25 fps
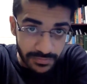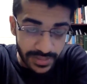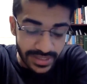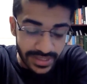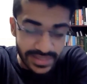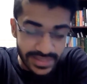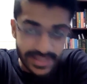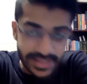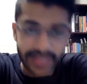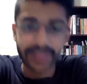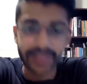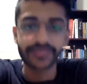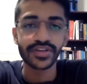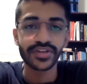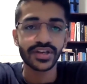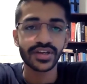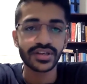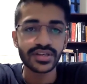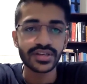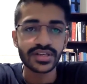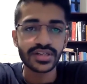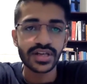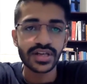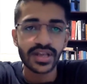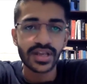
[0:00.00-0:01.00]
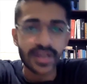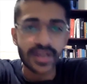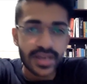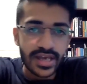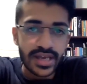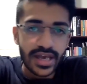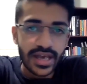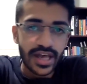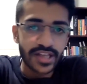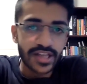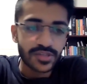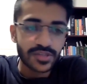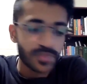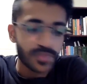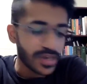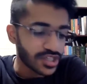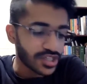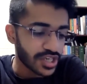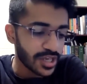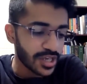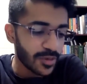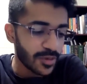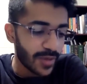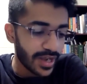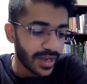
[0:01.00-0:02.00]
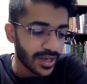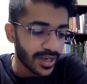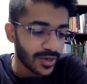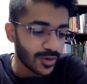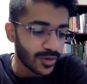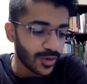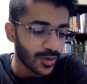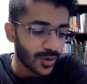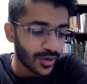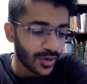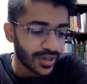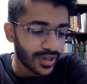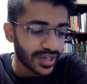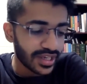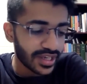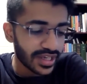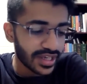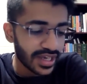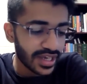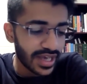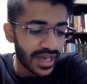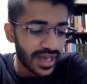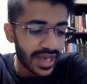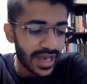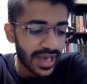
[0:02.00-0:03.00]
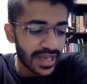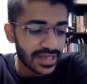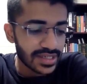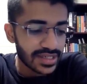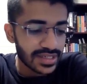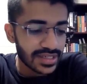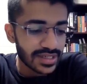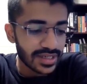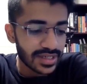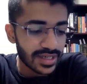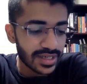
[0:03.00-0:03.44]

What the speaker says: It's significant, especially when you look at